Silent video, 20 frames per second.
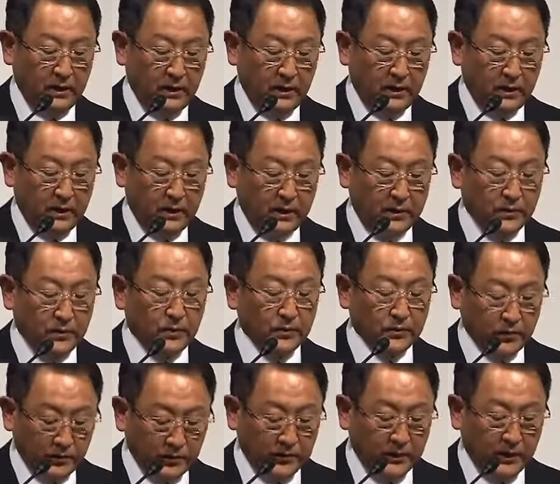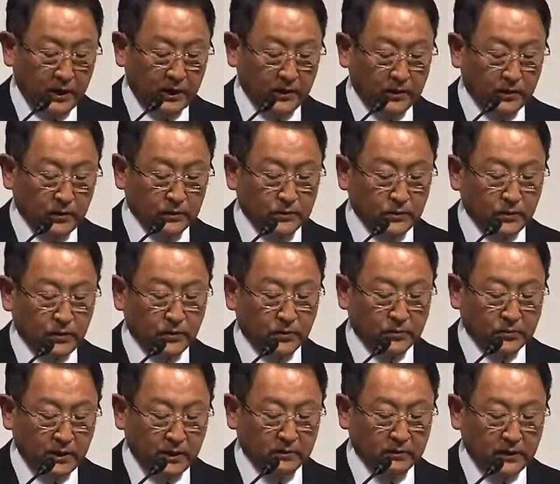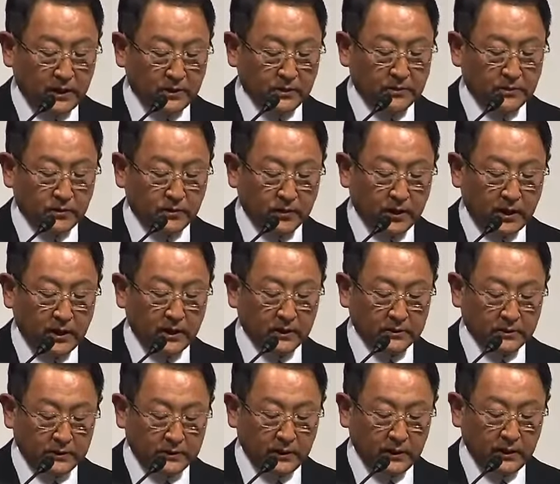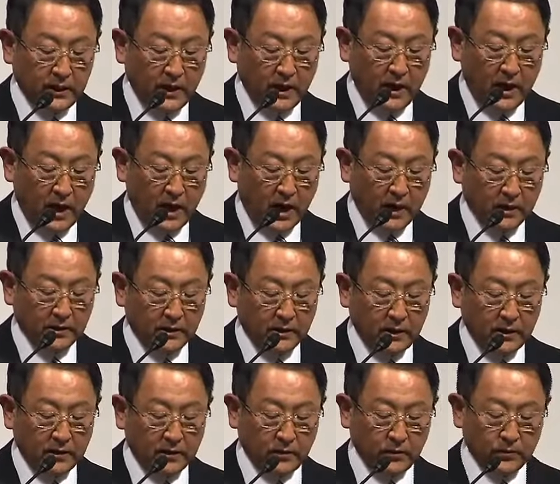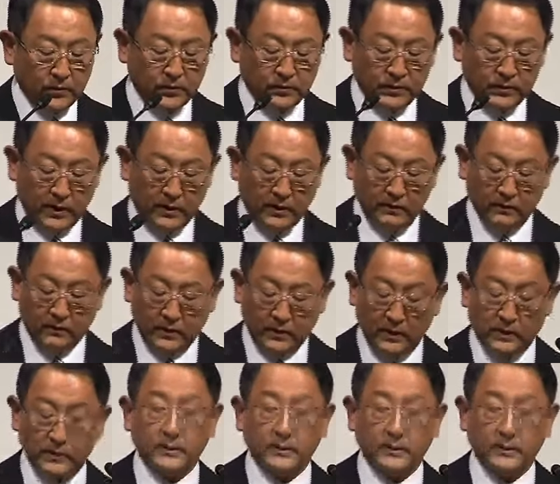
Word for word: to survive in the era of of a major change. We need to uh, develop